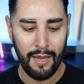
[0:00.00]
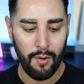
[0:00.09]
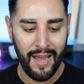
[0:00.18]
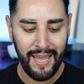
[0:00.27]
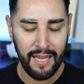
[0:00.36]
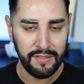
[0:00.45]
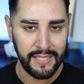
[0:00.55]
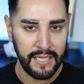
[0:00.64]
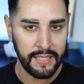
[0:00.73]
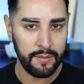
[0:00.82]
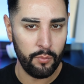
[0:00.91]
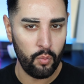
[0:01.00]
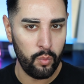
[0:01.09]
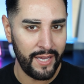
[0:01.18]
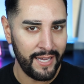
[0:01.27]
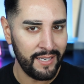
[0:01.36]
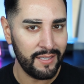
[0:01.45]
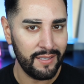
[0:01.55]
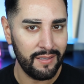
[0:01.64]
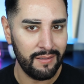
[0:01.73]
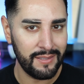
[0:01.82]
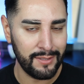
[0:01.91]
Now, I have seen some weird
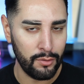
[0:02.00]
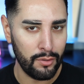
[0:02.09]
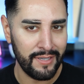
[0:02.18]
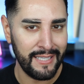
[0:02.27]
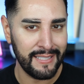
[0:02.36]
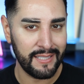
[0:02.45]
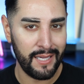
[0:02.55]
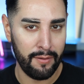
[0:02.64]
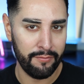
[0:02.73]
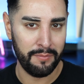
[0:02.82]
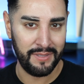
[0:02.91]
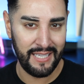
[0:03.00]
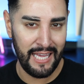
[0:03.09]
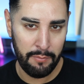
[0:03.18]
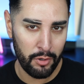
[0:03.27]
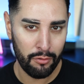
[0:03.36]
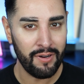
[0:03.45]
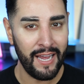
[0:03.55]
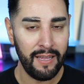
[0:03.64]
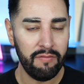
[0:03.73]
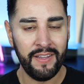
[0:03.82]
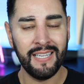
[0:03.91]
stories come from TEMU,
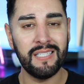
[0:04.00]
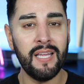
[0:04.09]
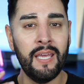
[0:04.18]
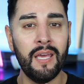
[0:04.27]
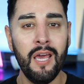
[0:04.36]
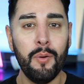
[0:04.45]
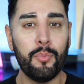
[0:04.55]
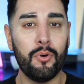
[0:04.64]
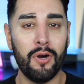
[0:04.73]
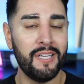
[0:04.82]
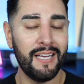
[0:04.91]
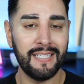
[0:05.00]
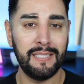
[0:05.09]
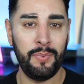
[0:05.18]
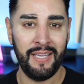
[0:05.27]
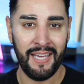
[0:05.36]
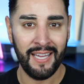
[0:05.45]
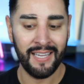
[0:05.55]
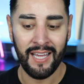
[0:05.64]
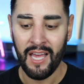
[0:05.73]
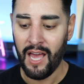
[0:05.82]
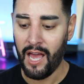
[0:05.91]
right? Things like products
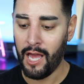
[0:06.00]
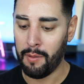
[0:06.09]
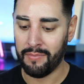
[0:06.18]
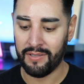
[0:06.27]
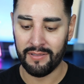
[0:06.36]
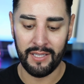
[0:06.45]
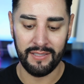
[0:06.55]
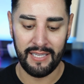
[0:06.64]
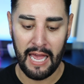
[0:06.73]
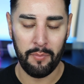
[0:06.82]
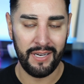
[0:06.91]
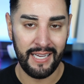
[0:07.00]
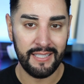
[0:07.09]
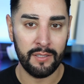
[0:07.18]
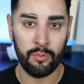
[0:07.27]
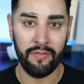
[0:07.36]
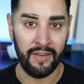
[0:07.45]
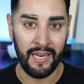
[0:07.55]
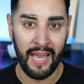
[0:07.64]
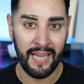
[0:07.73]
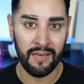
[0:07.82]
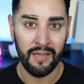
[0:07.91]
being contaminated with
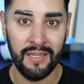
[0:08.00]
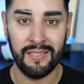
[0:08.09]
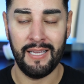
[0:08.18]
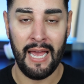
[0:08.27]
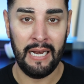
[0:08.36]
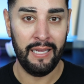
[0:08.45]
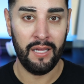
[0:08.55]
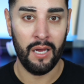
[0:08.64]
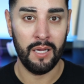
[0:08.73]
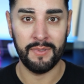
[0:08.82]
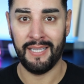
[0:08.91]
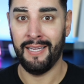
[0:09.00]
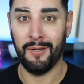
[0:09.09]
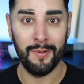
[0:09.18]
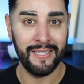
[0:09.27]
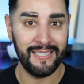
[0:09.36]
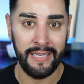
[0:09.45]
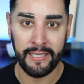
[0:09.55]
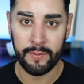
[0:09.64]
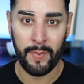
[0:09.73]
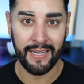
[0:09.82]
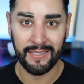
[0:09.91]
lead, Stanley cups. It always
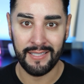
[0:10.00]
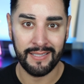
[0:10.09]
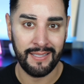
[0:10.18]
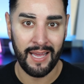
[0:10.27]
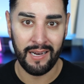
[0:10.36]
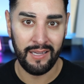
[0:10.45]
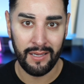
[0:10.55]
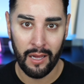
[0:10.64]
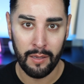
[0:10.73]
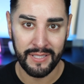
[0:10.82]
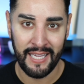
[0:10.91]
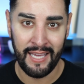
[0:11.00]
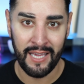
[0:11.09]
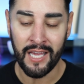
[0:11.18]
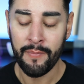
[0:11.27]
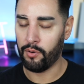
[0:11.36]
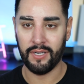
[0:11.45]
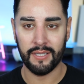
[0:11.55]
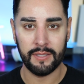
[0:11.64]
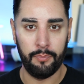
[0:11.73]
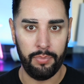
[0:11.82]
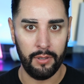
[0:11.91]
leads back to Stanley cups here.
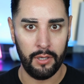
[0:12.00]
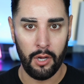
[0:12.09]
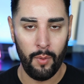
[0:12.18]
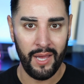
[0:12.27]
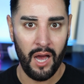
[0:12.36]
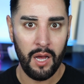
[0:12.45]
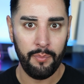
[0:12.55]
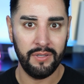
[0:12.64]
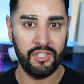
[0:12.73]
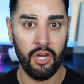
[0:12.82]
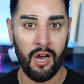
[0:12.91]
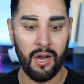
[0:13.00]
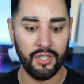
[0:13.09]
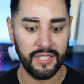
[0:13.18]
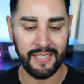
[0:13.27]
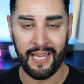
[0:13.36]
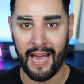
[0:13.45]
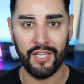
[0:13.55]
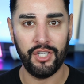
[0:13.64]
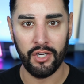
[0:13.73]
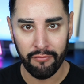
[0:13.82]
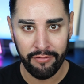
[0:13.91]
Products blowing up, chargers
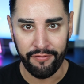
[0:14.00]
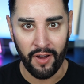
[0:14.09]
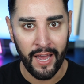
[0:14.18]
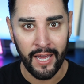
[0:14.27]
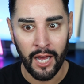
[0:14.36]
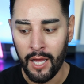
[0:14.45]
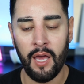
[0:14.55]
catching on fire.